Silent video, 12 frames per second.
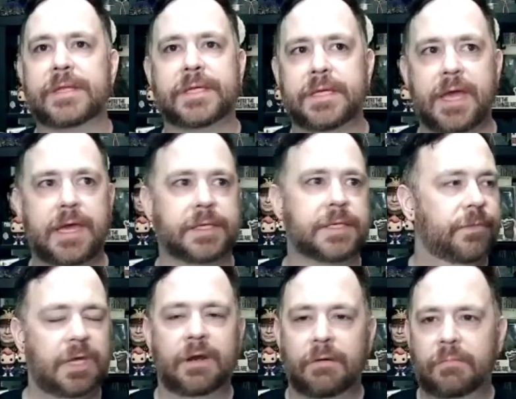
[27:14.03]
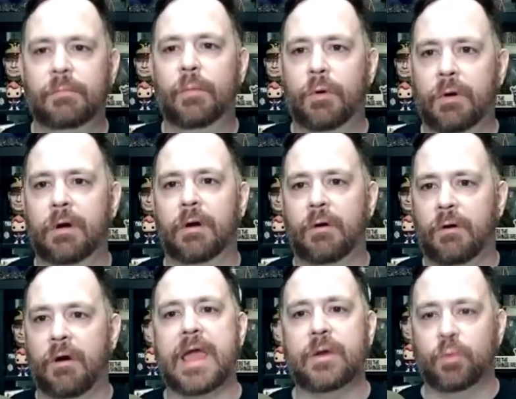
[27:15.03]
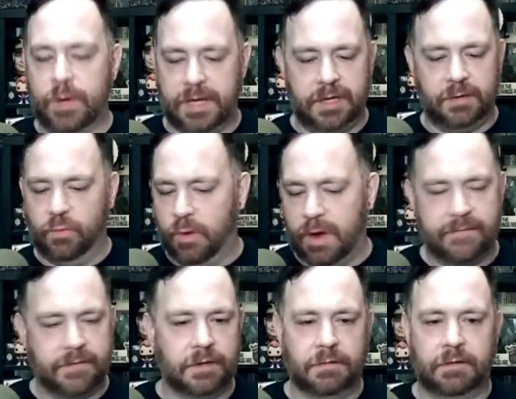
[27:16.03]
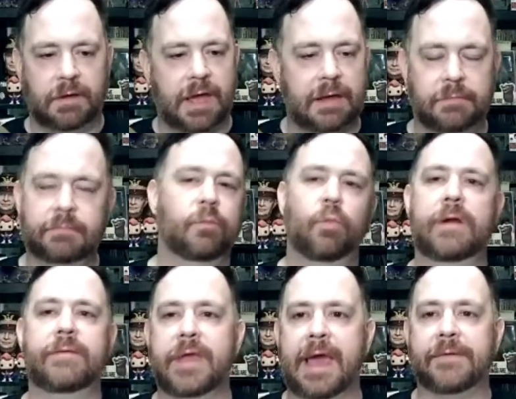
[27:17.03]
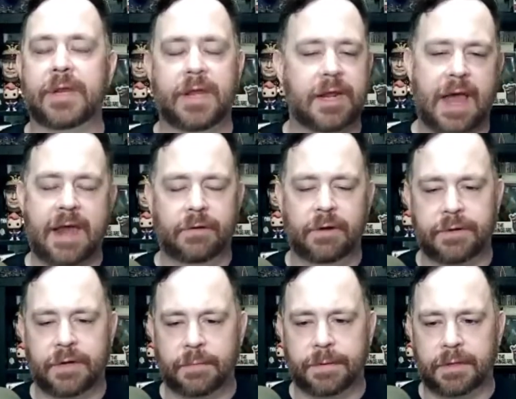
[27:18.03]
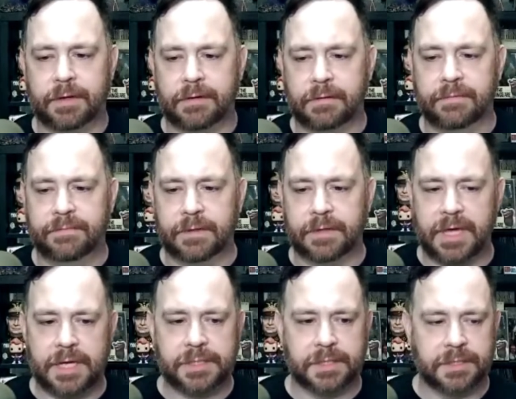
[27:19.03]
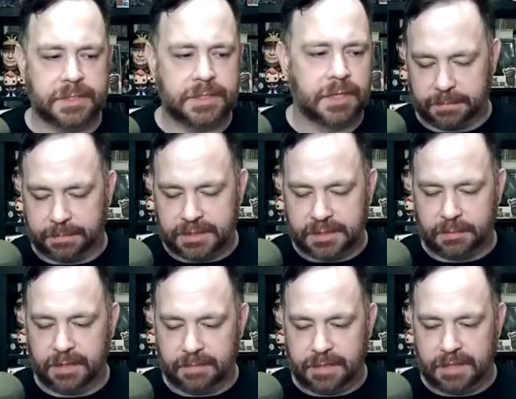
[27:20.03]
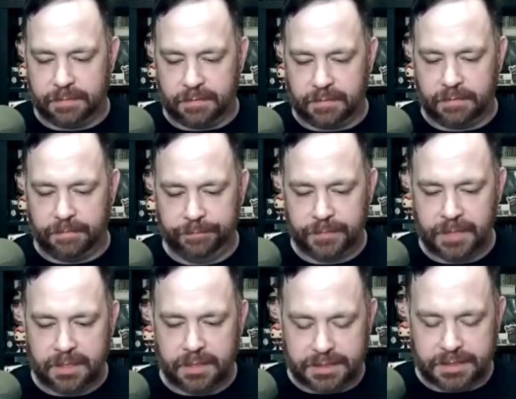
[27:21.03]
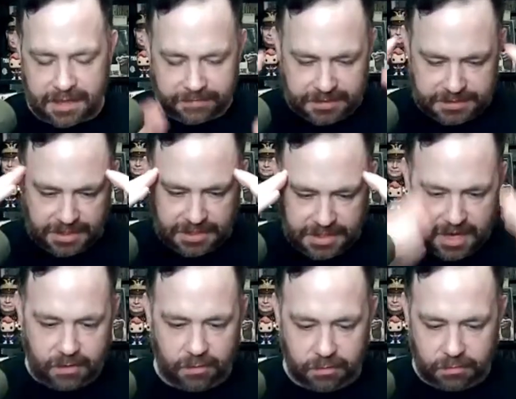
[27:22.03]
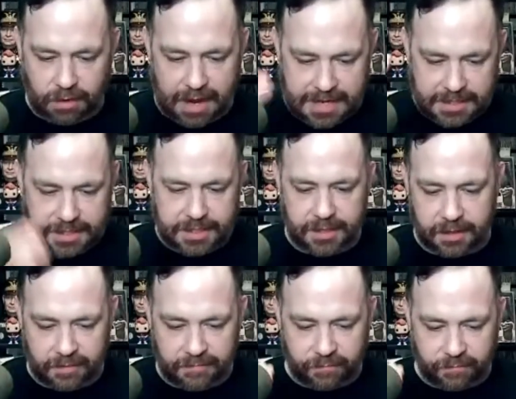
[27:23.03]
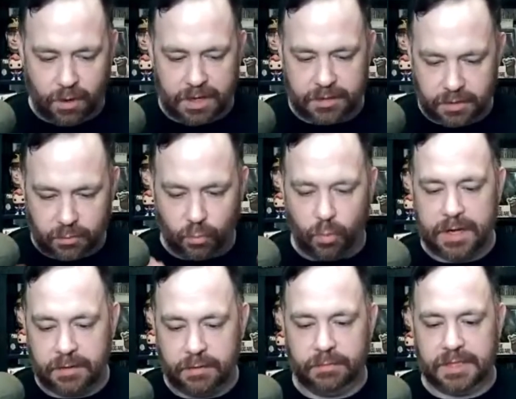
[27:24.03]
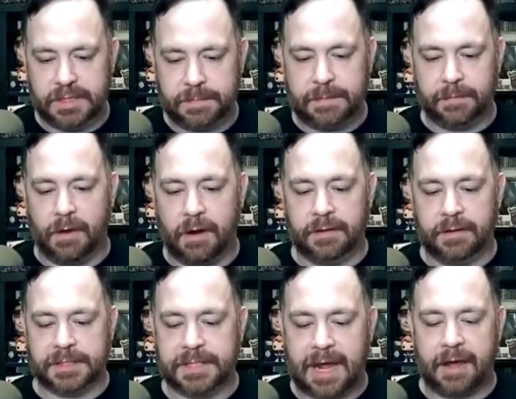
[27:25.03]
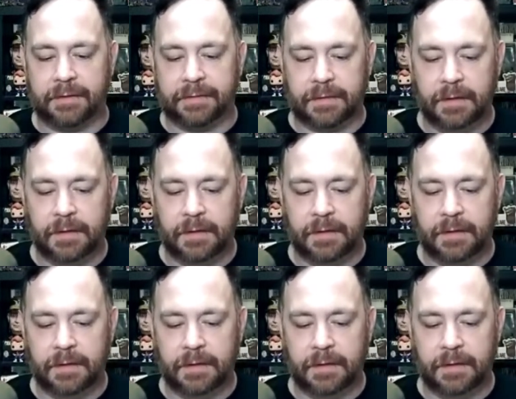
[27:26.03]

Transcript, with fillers: states, you know, more right wing, whatever you'll, whatever you have it. And I don't know your political affiliations, but so many people just have this like narrow idea of what, what and who these people are in the South.